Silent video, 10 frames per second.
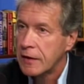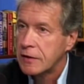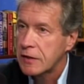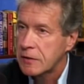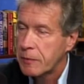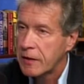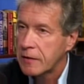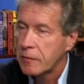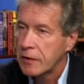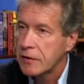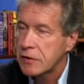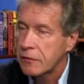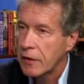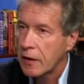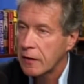just spending millions of
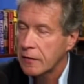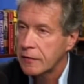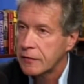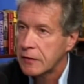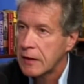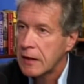dollars,